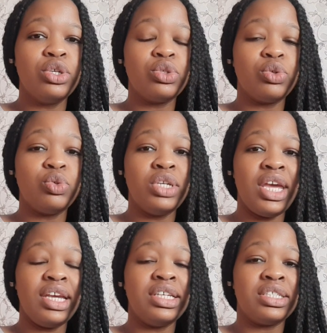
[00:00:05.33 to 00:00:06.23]
So
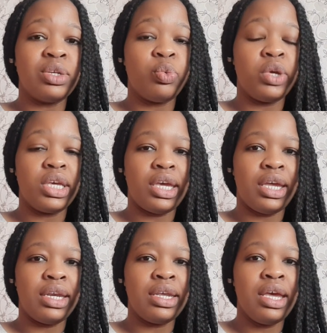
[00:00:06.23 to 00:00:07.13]
today is a
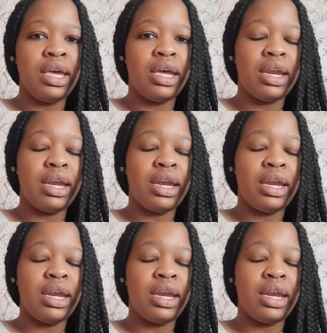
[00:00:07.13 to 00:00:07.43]
weekend